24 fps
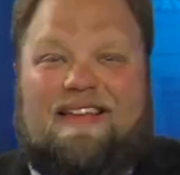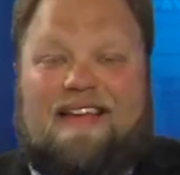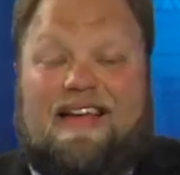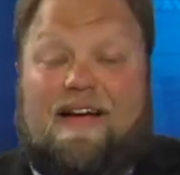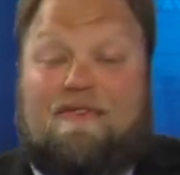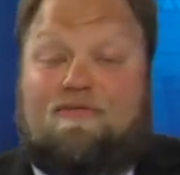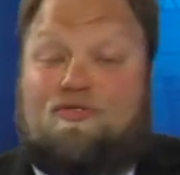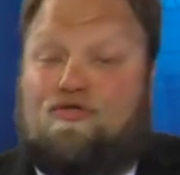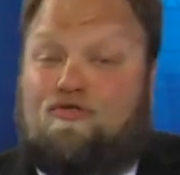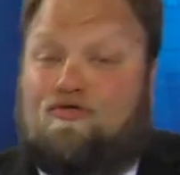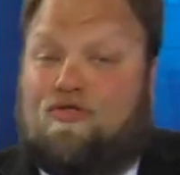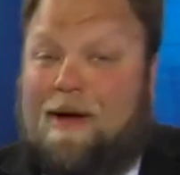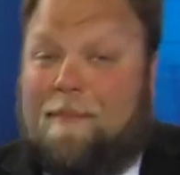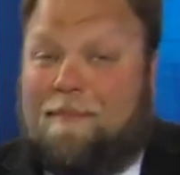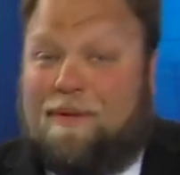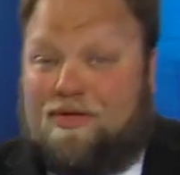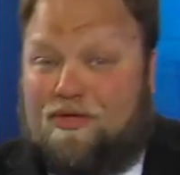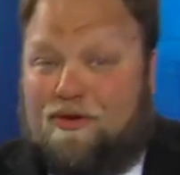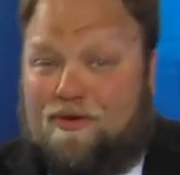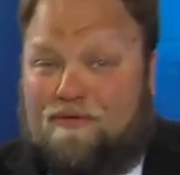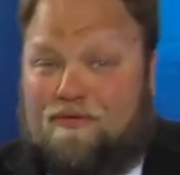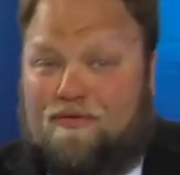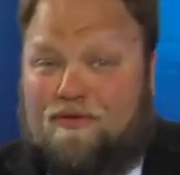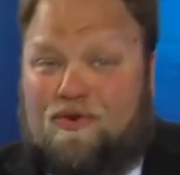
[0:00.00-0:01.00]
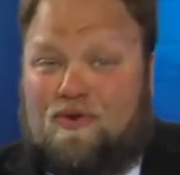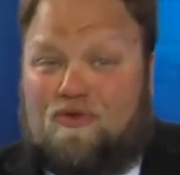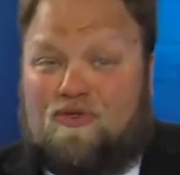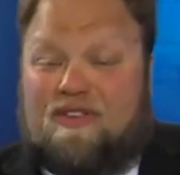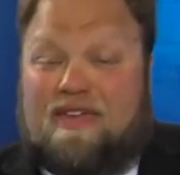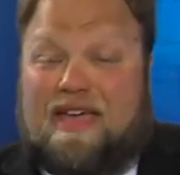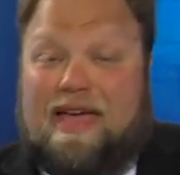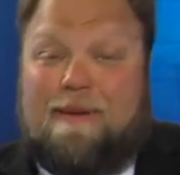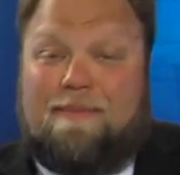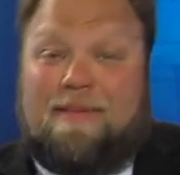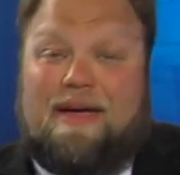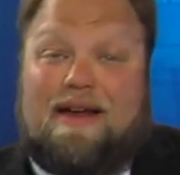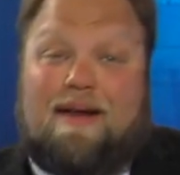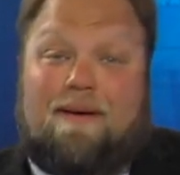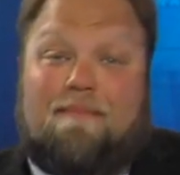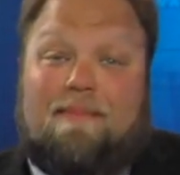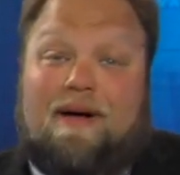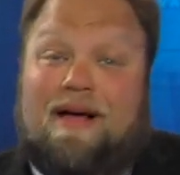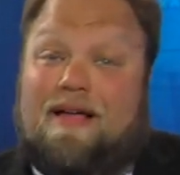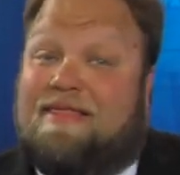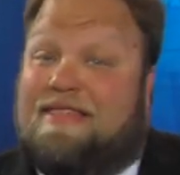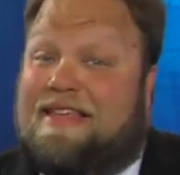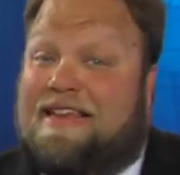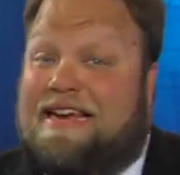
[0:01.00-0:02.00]
After dropping their first game in a
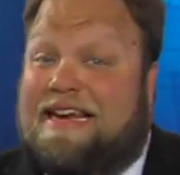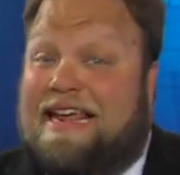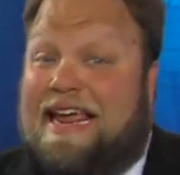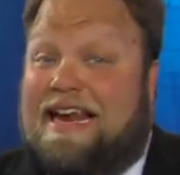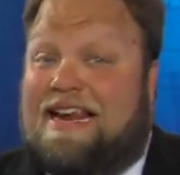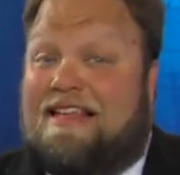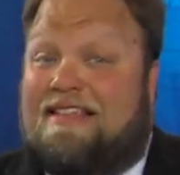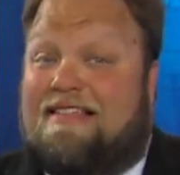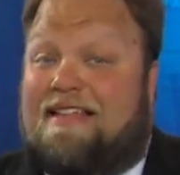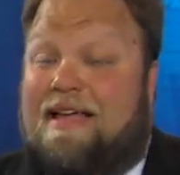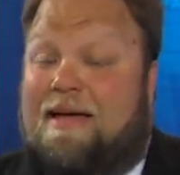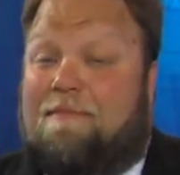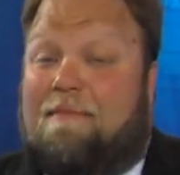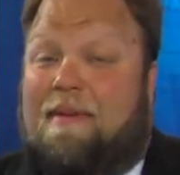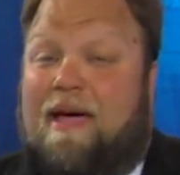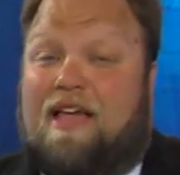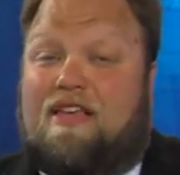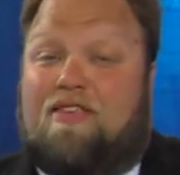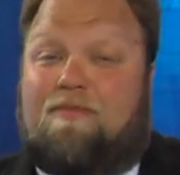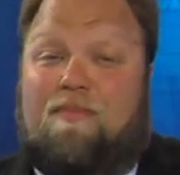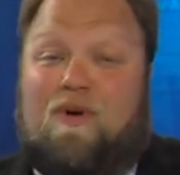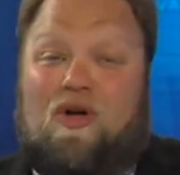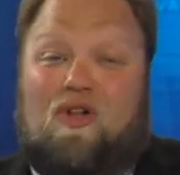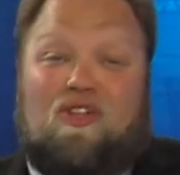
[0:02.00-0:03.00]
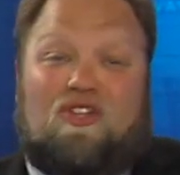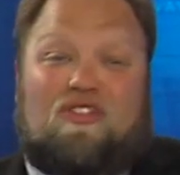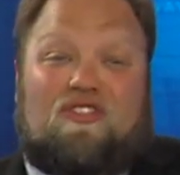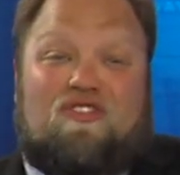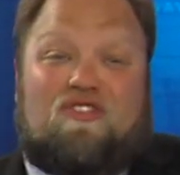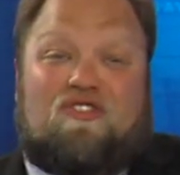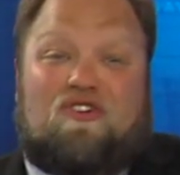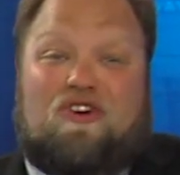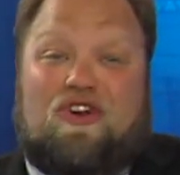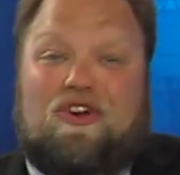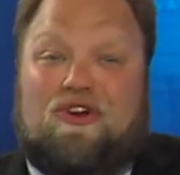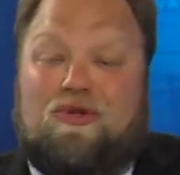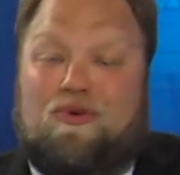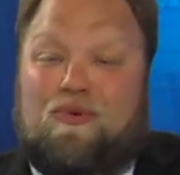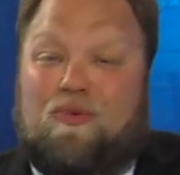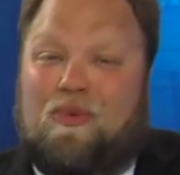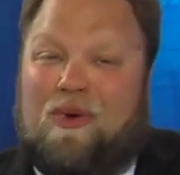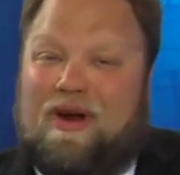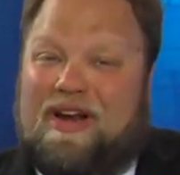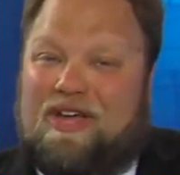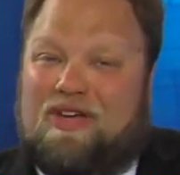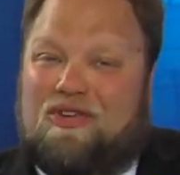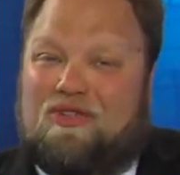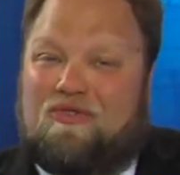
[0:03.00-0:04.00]
month, Indiana State baseball looked to start a new
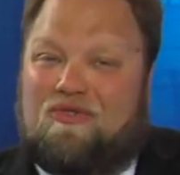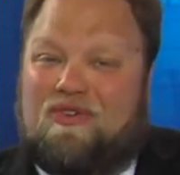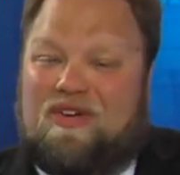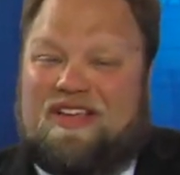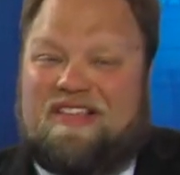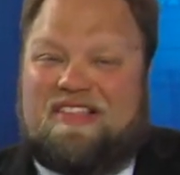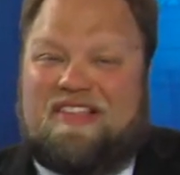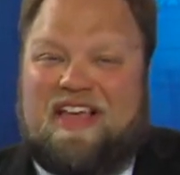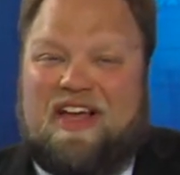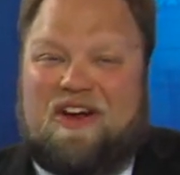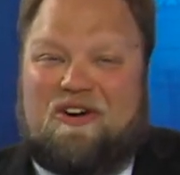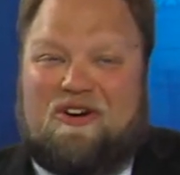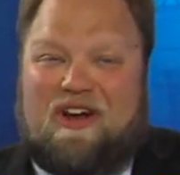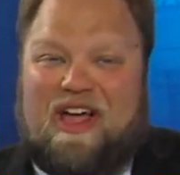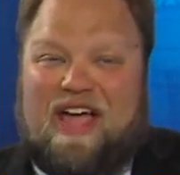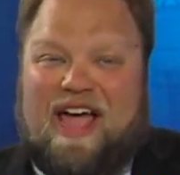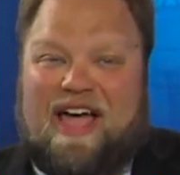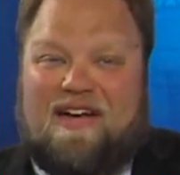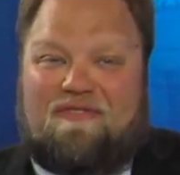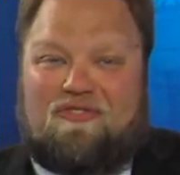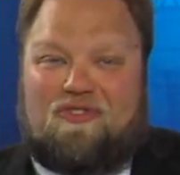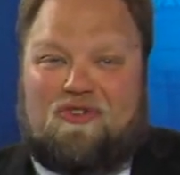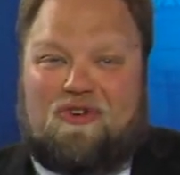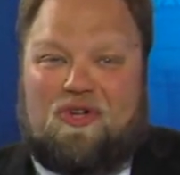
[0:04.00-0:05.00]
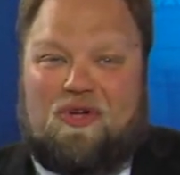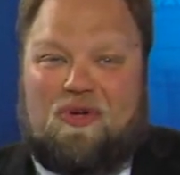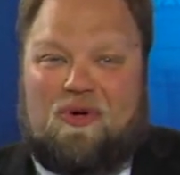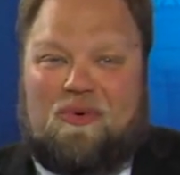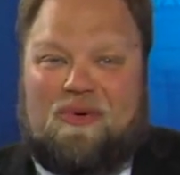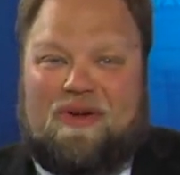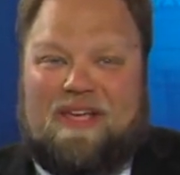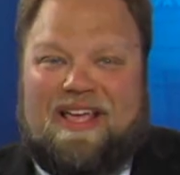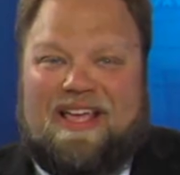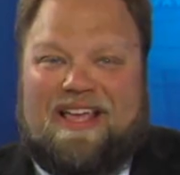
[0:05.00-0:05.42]
winning streak Saturday afternoon.